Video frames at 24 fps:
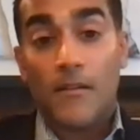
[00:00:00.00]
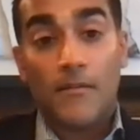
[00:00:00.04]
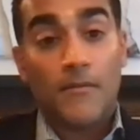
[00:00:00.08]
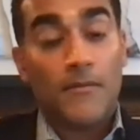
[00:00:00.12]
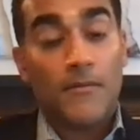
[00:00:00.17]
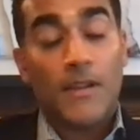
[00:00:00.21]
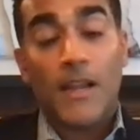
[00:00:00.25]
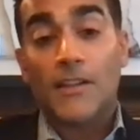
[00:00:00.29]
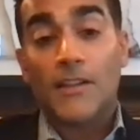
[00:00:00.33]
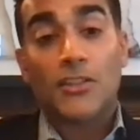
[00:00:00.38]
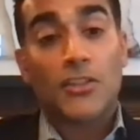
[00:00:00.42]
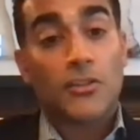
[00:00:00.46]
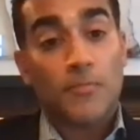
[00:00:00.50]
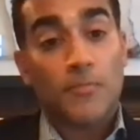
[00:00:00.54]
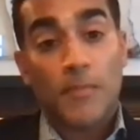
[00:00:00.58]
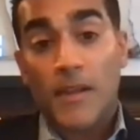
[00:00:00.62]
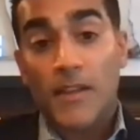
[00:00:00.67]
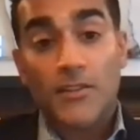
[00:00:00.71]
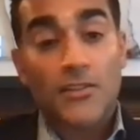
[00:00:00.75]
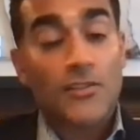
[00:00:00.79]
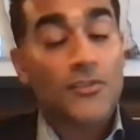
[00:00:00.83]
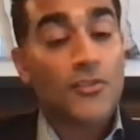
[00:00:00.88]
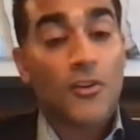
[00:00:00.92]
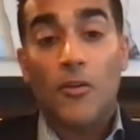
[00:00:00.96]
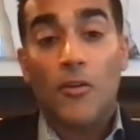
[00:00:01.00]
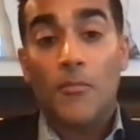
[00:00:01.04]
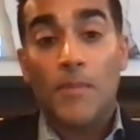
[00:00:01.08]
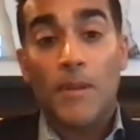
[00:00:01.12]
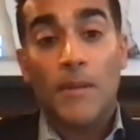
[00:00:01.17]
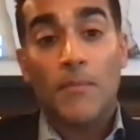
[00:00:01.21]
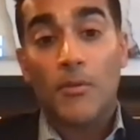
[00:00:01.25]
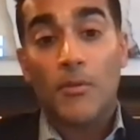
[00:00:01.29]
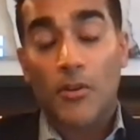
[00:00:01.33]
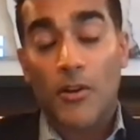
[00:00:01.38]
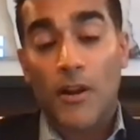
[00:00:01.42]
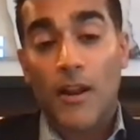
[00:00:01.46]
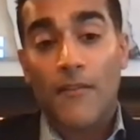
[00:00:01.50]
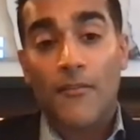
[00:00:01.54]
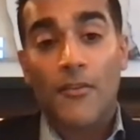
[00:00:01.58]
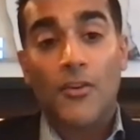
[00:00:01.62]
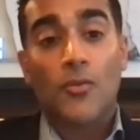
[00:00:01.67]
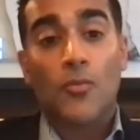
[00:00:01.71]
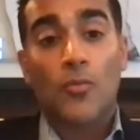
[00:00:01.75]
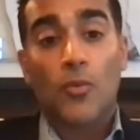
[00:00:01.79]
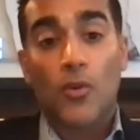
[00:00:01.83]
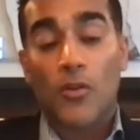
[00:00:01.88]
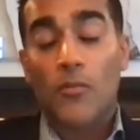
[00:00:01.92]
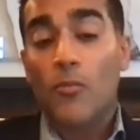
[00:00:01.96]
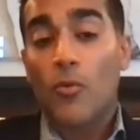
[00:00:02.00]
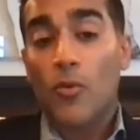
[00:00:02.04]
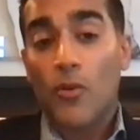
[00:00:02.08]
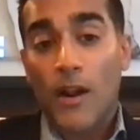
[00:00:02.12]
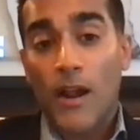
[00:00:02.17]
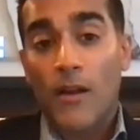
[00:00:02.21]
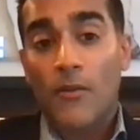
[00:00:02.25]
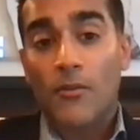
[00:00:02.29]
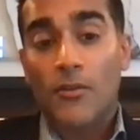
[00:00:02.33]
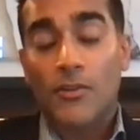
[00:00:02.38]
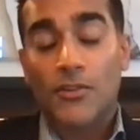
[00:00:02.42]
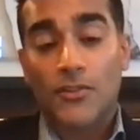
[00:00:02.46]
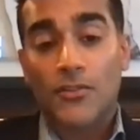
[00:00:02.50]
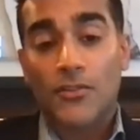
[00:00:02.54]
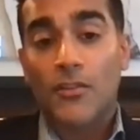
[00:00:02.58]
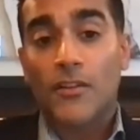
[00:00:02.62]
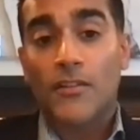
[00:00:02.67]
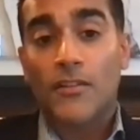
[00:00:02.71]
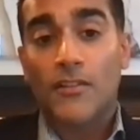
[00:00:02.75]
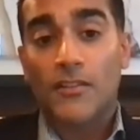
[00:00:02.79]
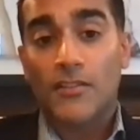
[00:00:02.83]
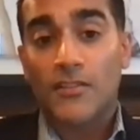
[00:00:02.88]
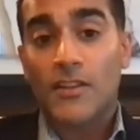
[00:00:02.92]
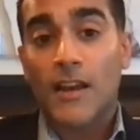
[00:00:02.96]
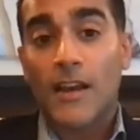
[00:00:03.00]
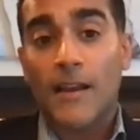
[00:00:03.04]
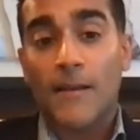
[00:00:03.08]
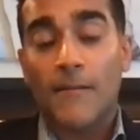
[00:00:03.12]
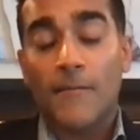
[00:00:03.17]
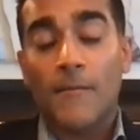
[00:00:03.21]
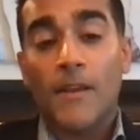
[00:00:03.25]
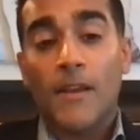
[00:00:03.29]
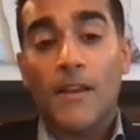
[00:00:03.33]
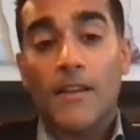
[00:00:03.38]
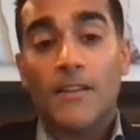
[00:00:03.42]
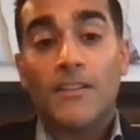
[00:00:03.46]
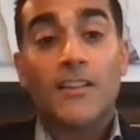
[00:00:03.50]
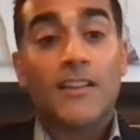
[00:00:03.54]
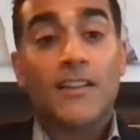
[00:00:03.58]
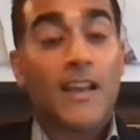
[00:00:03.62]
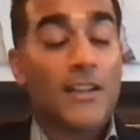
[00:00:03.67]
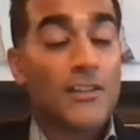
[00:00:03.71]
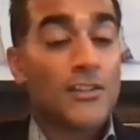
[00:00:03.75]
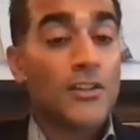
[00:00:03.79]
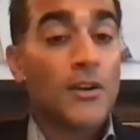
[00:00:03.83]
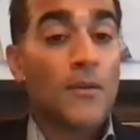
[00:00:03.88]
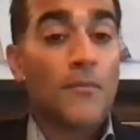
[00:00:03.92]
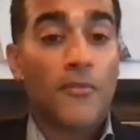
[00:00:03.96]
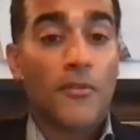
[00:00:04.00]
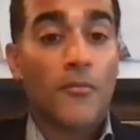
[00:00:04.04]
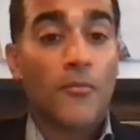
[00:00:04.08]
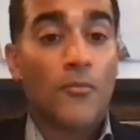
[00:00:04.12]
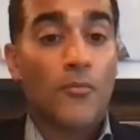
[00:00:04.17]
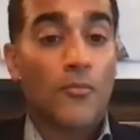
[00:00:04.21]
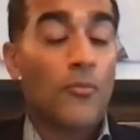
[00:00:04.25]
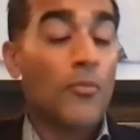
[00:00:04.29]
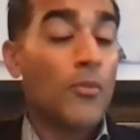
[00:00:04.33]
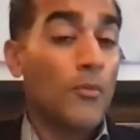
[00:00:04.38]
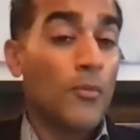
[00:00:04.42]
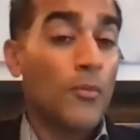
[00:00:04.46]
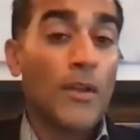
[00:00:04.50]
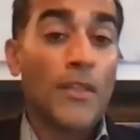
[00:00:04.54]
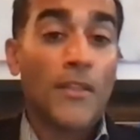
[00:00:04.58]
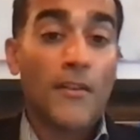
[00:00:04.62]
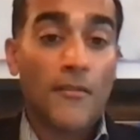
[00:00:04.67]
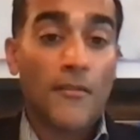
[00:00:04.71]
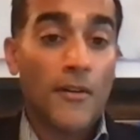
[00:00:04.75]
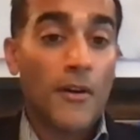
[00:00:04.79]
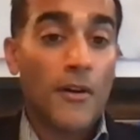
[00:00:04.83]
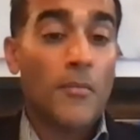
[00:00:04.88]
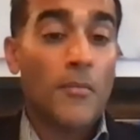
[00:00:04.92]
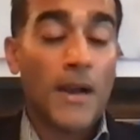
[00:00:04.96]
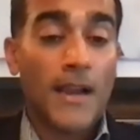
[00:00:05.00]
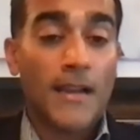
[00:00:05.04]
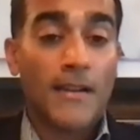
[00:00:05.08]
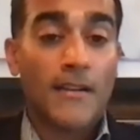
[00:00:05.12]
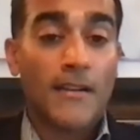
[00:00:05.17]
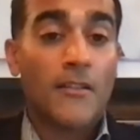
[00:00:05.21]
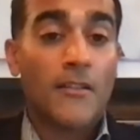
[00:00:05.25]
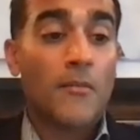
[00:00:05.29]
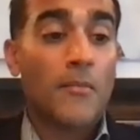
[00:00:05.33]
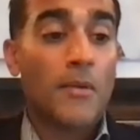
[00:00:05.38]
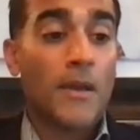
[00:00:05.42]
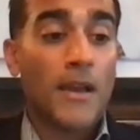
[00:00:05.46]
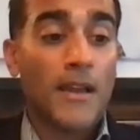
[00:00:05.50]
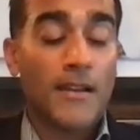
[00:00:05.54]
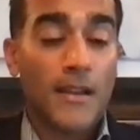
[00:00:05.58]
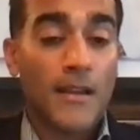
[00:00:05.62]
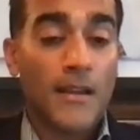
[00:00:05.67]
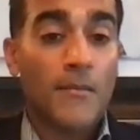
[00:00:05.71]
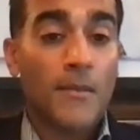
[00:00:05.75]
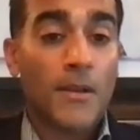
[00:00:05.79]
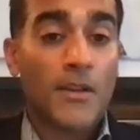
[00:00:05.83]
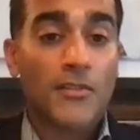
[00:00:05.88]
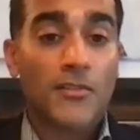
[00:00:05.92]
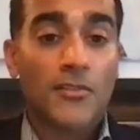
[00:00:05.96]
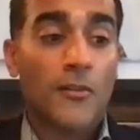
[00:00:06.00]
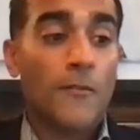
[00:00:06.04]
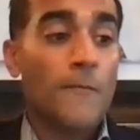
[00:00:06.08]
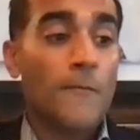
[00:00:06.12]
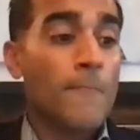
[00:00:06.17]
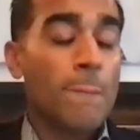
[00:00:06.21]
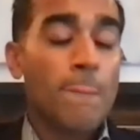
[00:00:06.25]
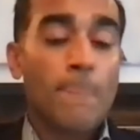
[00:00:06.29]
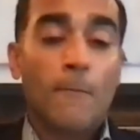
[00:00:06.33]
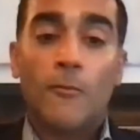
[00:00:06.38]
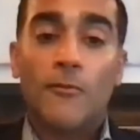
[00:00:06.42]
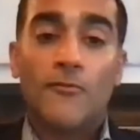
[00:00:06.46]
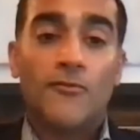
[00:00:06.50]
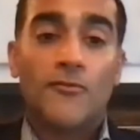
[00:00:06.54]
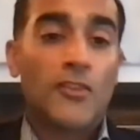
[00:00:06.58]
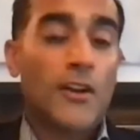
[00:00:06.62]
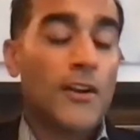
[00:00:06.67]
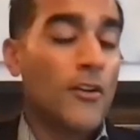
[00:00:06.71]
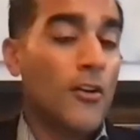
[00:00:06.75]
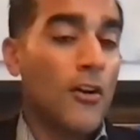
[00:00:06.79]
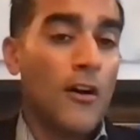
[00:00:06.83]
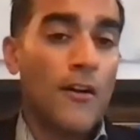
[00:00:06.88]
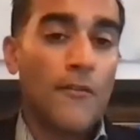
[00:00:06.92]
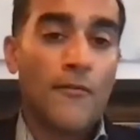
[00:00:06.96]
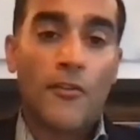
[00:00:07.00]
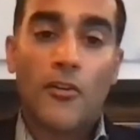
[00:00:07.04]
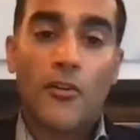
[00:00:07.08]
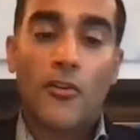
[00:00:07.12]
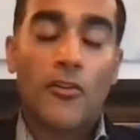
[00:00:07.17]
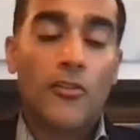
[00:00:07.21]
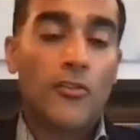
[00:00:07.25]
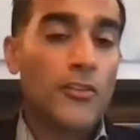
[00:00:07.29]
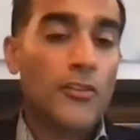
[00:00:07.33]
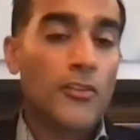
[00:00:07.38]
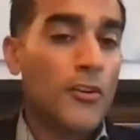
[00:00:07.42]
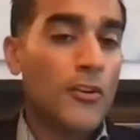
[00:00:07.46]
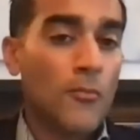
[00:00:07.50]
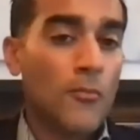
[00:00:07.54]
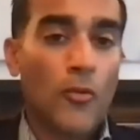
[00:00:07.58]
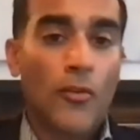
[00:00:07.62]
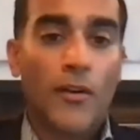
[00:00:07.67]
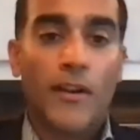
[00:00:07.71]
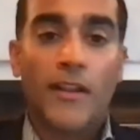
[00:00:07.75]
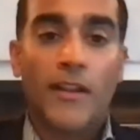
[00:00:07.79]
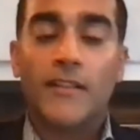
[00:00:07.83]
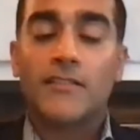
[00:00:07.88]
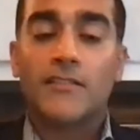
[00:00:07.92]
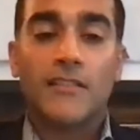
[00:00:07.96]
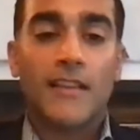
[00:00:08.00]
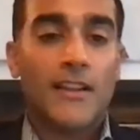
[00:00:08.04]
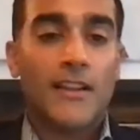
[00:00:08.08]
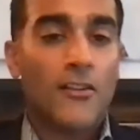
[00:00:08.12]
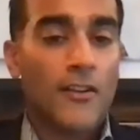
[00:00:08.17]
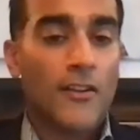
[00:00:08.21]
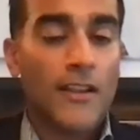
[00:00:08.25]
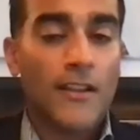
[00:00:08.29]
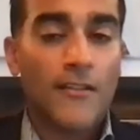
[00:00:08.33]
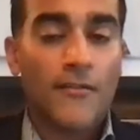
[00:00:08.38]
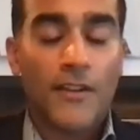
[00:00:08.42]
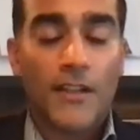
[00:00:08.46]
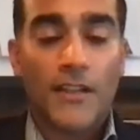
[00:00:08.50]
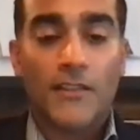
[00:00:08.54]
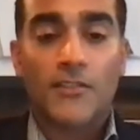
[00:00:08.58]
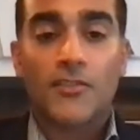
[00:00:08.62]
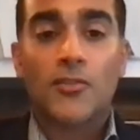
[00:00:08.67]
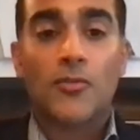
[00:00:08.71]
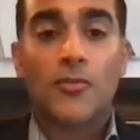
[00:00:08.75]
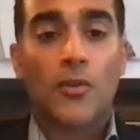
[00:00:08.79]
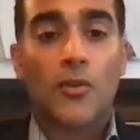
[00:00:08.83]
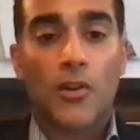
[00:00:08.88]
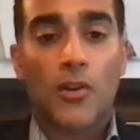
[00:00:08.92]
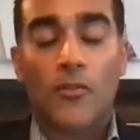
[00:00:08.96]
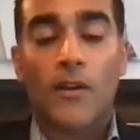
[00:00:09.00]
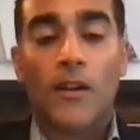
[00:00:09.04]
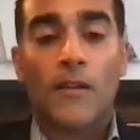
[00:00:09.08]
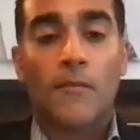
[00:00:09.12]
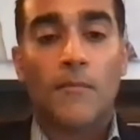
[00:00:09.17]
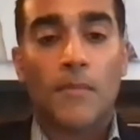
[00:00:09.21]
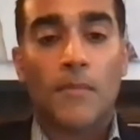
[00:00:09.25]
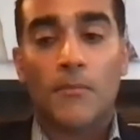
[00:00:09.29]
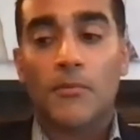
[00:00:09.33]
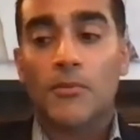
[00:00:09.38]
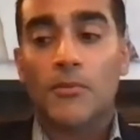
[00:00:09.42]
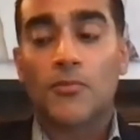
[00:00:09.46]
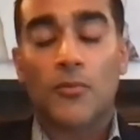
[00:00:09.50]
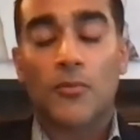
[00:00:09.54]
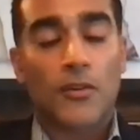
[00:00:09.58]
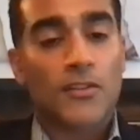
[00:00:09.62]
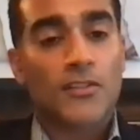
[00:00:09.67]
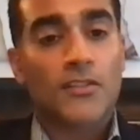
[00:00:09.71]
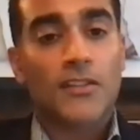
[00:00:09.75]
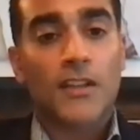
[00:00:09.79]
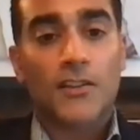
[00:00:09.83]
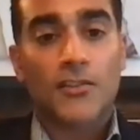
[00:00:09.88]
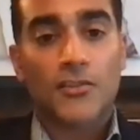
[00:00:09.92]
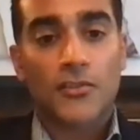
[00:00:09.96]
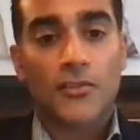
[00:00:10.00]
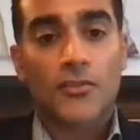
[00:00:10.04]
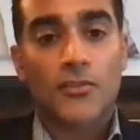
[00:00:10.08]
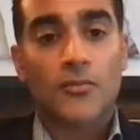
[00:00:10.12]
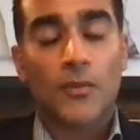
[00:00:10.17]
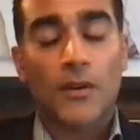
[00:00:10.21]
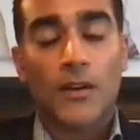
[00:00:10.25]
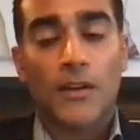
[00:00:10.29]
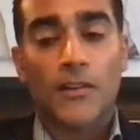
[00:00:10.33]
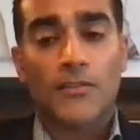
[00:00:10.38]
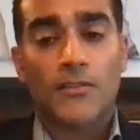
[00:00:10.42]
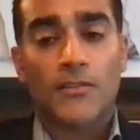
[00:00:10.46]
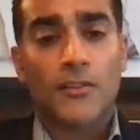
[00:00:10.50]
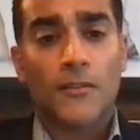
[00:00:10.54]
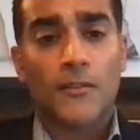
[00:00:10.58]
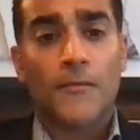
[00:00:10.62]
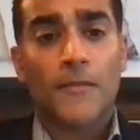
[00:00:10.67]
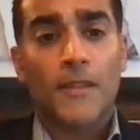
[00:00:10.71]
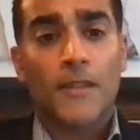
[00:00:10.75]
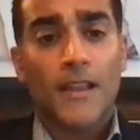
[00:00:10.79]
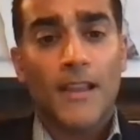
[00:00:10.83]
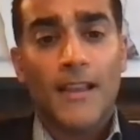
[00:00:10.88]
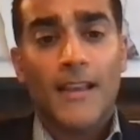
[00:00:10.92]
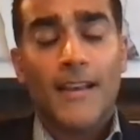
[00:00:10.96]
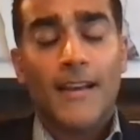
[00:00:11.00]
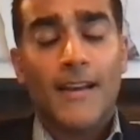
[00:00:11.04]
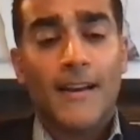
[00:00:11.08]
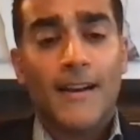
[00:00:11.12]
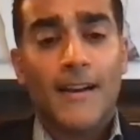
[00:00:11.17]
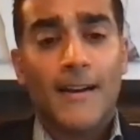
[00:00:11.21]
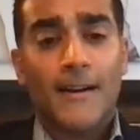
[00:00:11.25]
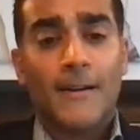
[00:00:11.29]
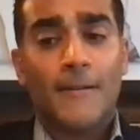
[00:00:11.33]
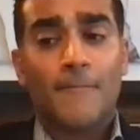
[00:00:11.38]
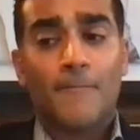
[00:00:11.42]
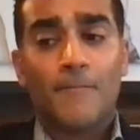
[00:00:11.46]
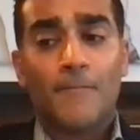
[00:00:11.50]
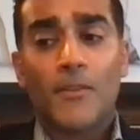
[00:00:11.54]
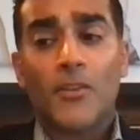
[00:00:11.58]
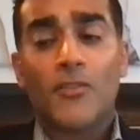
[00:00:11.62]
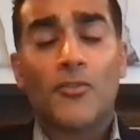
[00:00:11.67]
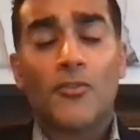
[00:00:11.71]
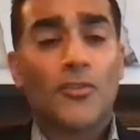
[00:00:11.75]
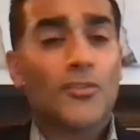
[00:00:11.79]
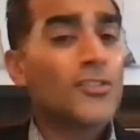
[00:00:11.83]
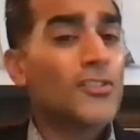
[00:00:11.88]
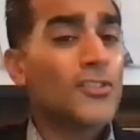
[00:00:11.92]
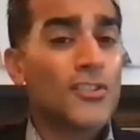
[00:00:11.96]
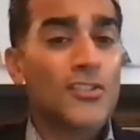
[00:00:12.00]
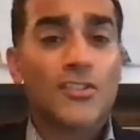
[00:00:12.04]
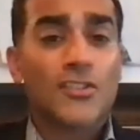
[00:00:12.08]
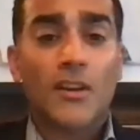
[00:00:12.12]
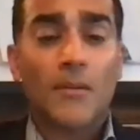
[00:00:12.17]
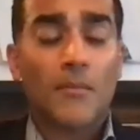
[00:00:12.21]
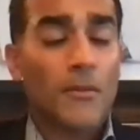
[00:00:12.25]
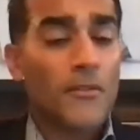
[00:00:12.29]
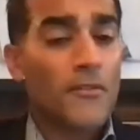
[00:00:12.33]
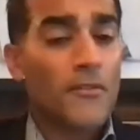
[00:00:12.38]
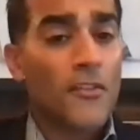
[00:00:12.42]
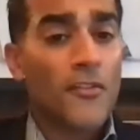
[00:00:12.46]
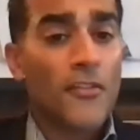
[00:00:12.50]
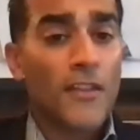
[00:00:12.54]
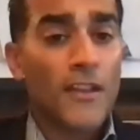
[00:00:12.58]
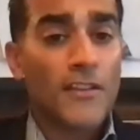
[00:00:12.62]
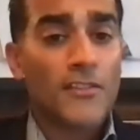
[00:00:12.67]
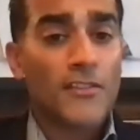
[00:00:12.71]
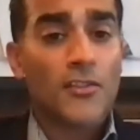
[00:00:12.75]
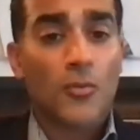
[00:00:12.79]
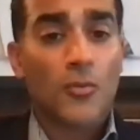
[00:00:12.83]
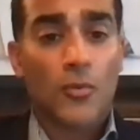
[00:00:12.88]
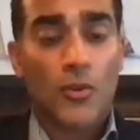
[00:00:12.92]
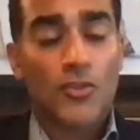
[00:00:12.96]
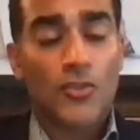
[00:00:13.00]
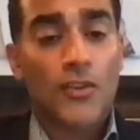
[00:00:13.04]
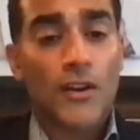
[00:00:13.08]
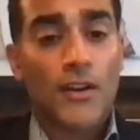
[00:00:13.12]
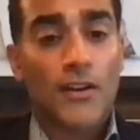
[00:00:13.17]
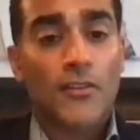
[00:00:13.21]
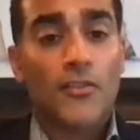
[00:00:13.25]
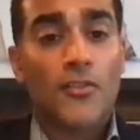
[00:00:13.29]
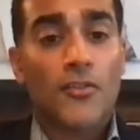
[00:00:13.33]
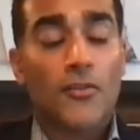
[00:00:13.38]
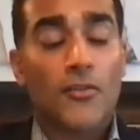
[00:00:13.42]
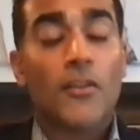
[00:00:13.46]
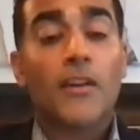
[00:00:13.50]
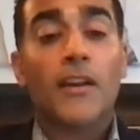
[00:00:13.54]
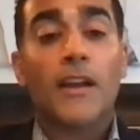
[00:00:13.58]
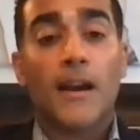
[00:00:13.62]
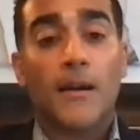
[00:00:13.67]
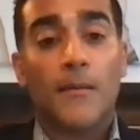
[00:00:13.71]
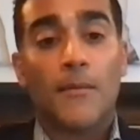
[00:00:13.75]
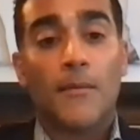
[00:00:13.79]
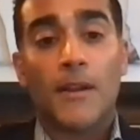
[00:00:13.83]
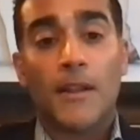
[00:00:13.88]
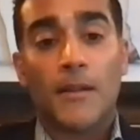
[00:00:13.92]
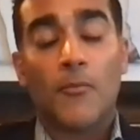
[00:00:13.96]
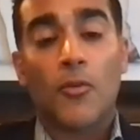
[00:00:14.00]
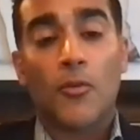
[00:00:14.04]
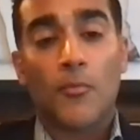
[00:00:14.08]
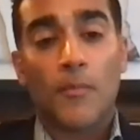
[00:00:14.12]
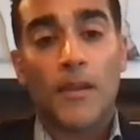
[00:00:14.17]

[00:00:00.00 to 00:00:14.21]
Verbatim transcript: not just patients, all people are having to work more hours during this time to catch up from when they fell behind in the pandemic. So we've tried to offer earlier mornings, later evenings to work around people's work schedule as well. So um, you know, those are just some of the things that we're trying to do to accommodate more